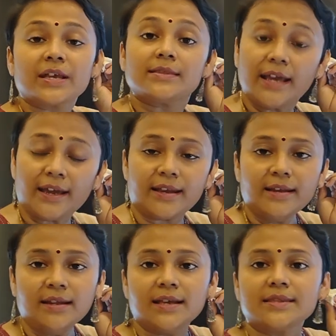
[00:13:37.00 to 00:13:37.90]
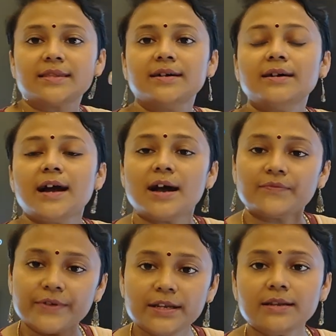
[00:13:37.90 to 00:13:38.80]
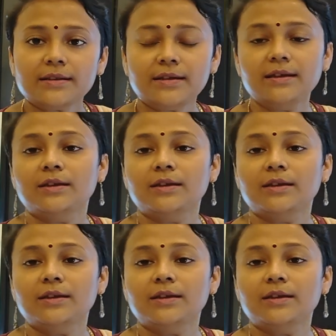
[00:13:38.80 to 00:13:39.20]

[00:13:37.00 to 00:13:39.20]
then the affinity